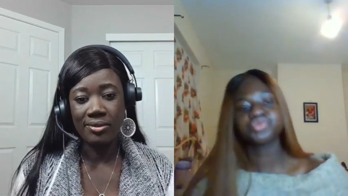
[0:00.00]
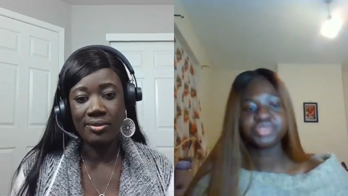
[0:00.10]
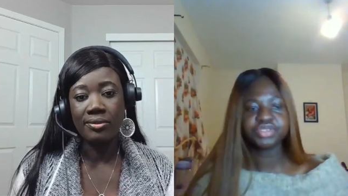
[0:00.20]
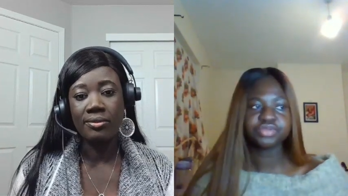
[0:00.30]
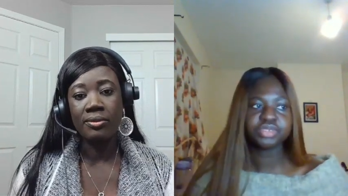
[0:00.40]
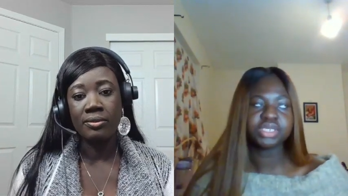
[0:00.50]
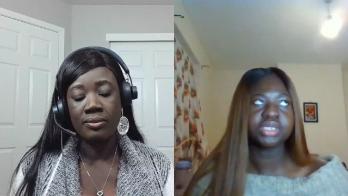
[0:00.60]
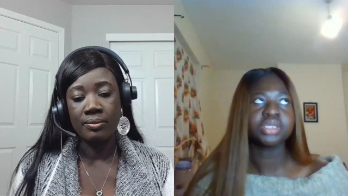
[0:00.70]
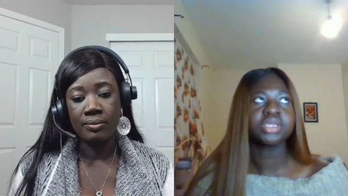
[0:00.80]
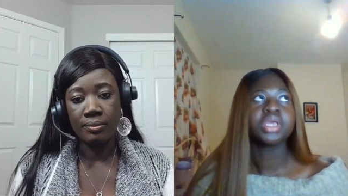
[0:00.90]
Speaker 1: to the
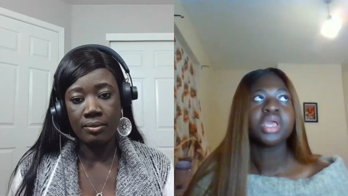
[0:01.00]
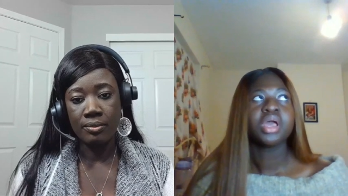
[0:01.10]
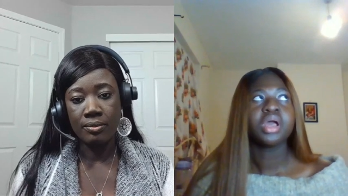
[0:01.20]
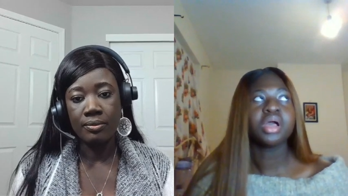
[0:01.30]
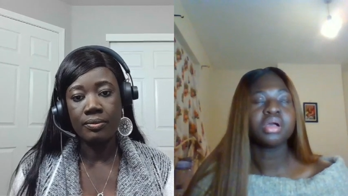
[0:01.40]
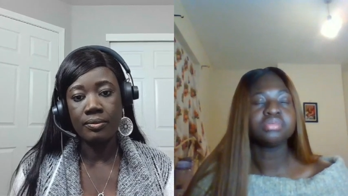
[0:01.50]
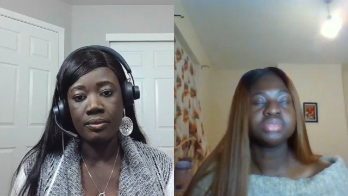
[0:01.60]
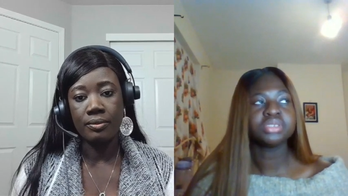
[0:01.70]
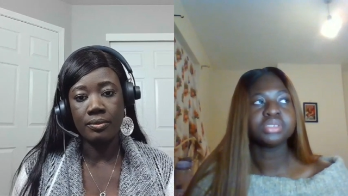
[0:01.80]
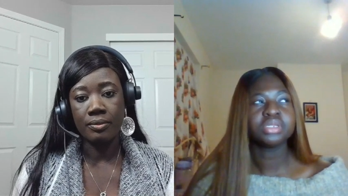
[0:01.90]
UK
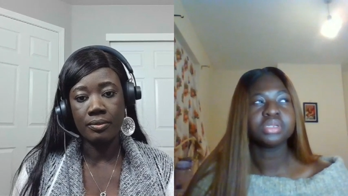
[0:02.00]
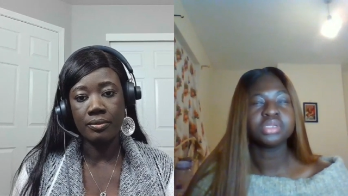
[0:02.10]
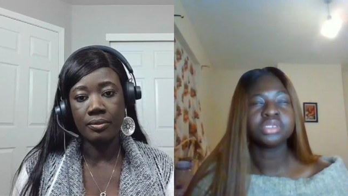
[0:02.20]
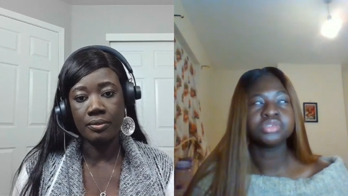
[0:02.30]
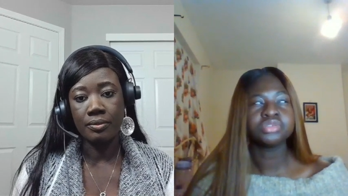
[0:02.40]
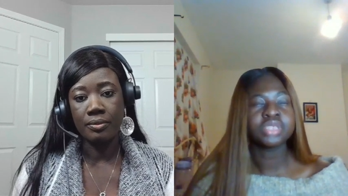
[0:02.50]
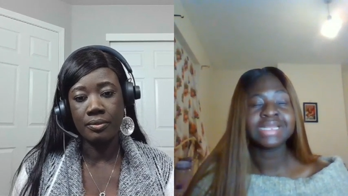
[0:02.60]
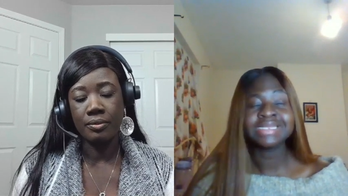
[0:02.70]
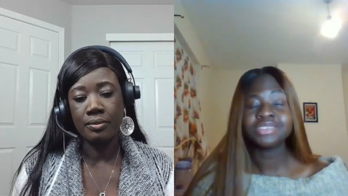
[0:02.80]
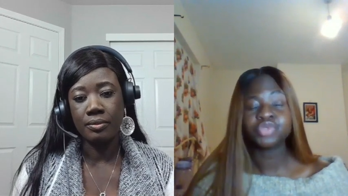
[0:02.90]
in
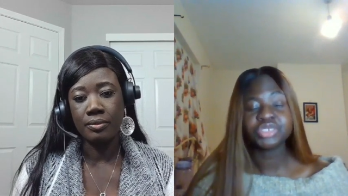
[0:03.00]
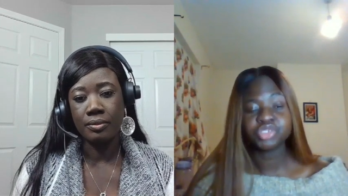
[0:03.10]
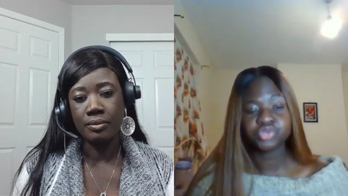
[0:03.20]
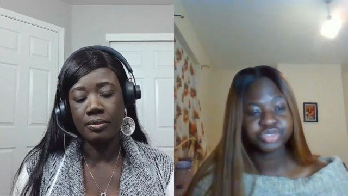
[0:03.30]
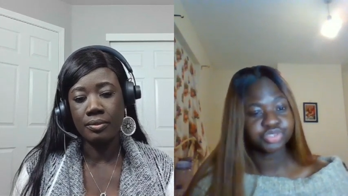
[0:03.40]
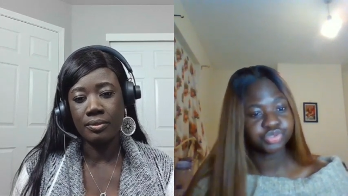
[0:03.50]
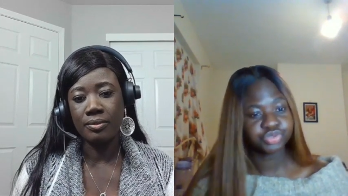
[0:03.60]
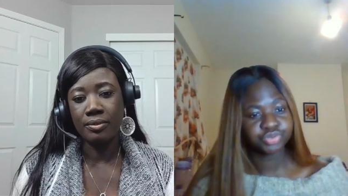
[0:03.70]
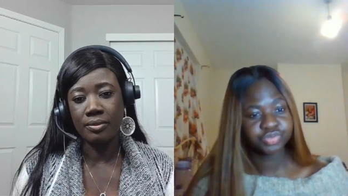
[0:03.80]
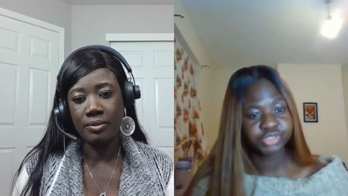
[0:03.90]
early
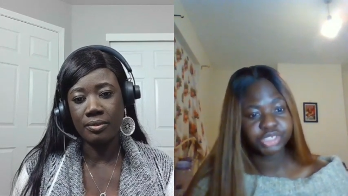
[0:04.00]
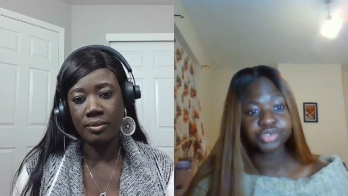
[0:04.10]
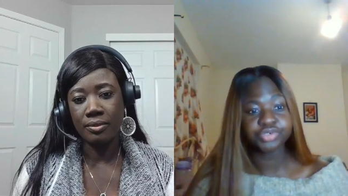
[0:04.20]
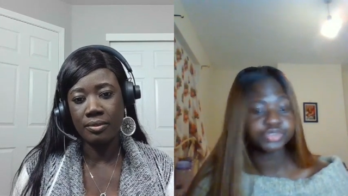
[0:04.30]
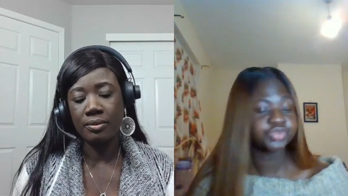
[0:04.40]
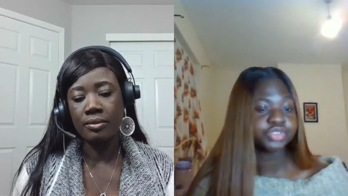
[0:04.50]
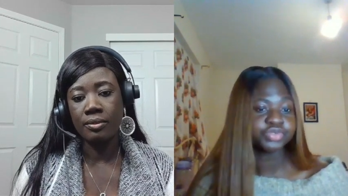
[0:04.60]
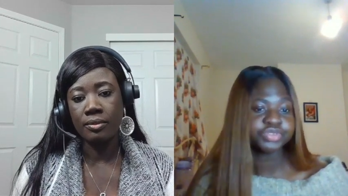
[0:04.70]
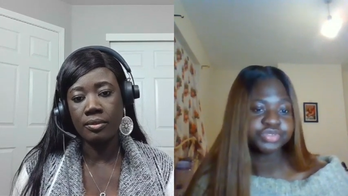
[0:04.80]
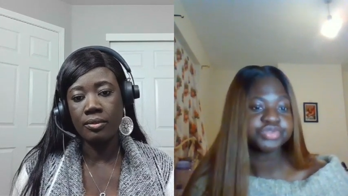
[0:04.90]
2022. January
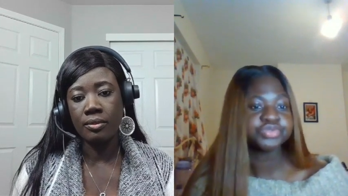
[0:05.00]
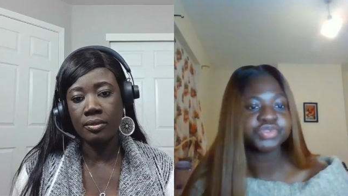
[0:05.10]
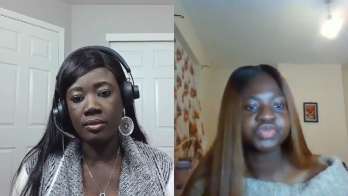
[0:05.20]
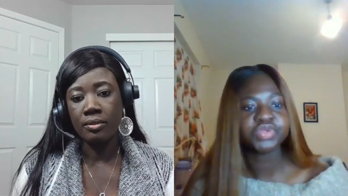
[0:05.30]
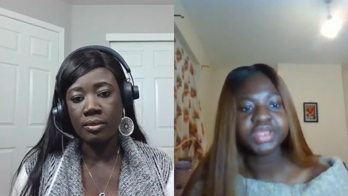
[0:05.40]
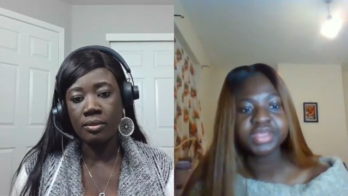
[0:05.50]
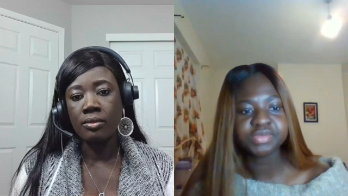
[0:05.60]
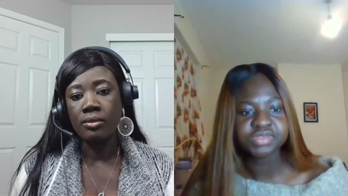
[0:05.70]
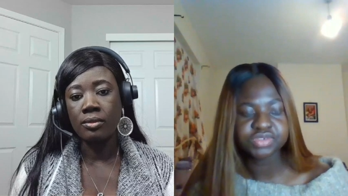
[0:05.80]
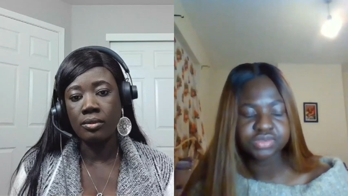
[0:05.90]
2022 was when I came
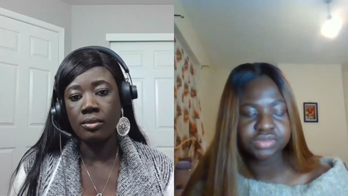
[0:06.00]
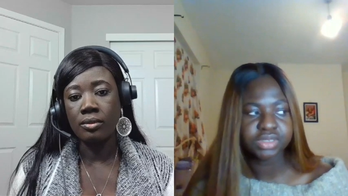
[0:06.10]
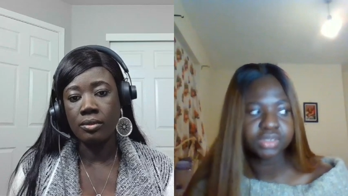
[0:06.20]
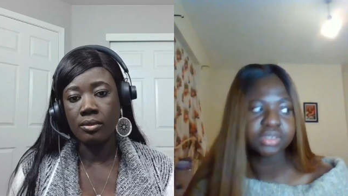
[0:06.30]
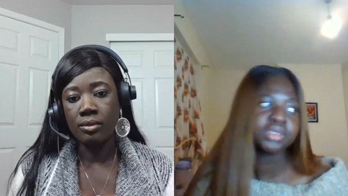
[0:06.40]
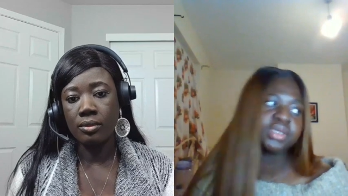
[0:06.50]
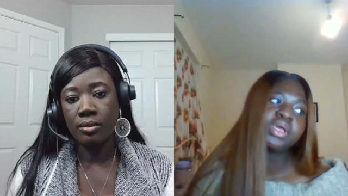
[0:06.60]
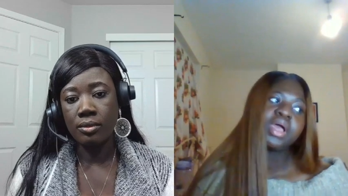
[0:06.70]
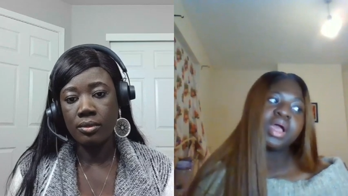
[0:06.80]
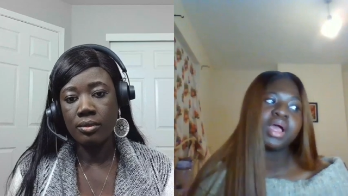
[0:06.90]
to the UK.
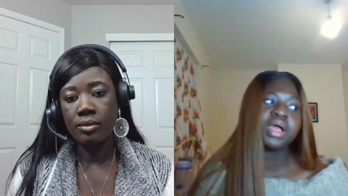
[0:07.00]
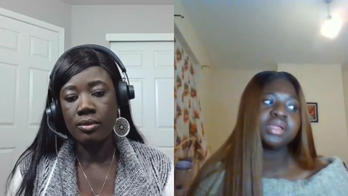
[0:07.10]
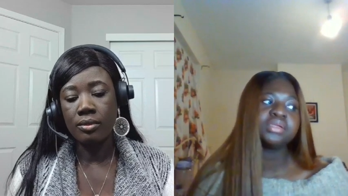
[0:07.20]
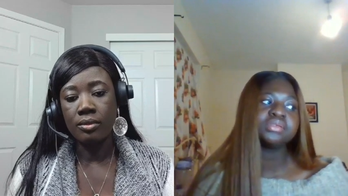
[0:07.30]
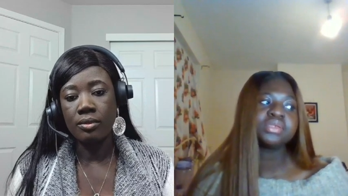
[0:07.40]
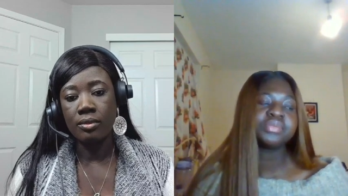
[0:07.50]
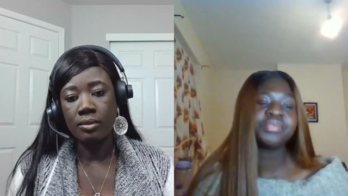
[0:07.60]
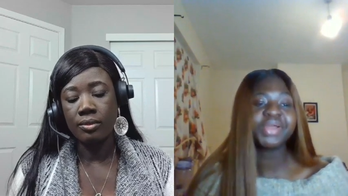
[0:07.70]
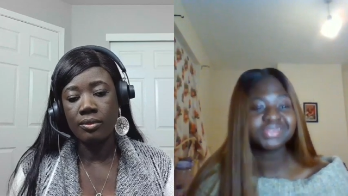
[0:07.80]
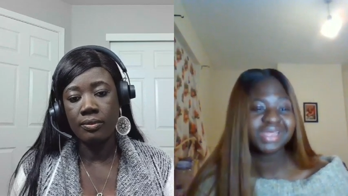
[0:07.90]
And
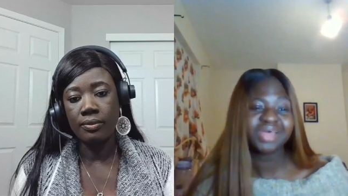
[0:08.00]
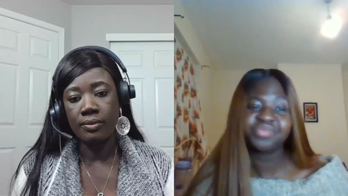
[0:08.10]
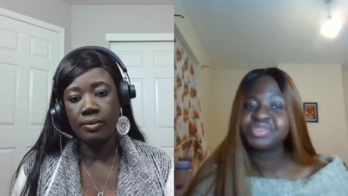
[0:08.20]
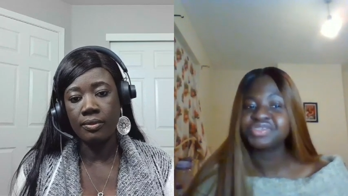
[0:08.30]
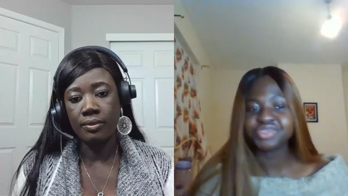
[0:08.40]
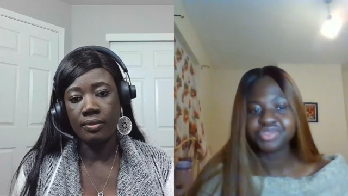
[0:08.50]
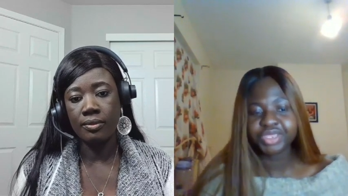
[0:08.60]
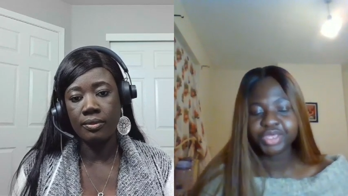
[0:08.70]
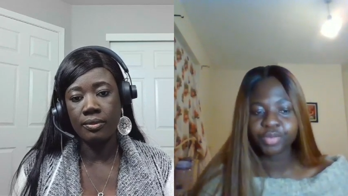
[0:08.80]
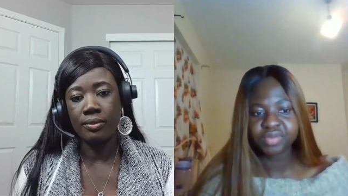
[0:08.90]
prior to that, I've been to the
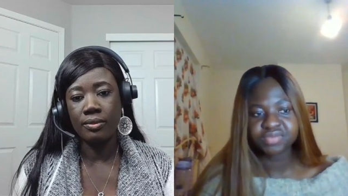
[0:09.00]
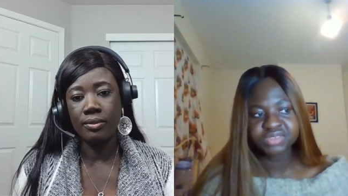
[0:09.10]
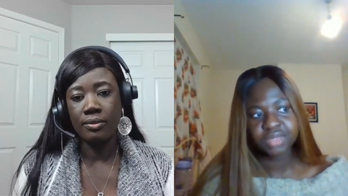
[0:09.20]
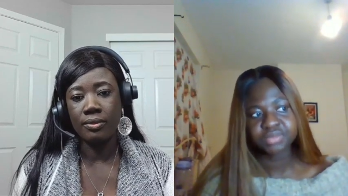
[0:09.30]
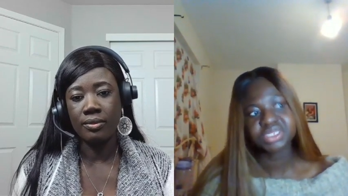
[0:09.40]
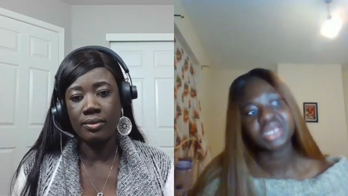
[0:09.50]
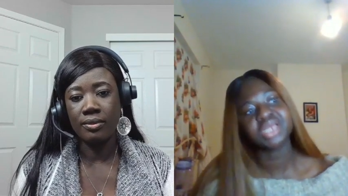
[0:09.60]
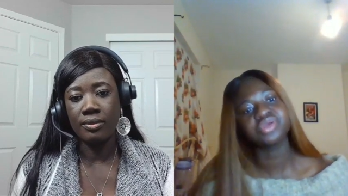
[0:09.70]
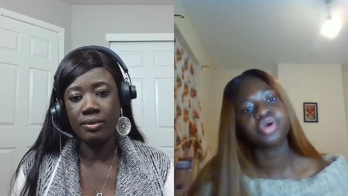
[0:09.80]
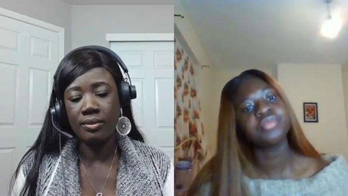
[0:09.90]
UK a couple of times. I
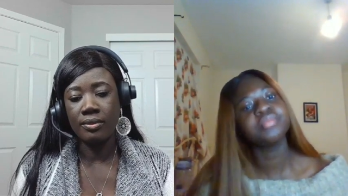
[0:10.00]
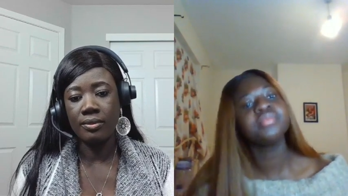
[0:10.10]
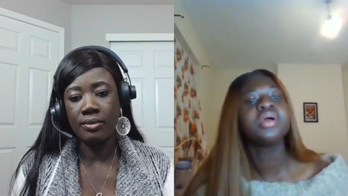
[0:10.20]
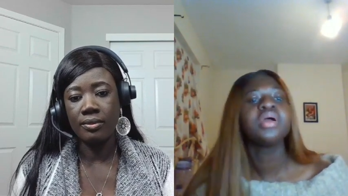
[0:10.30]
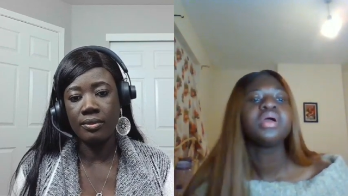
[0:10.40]
had come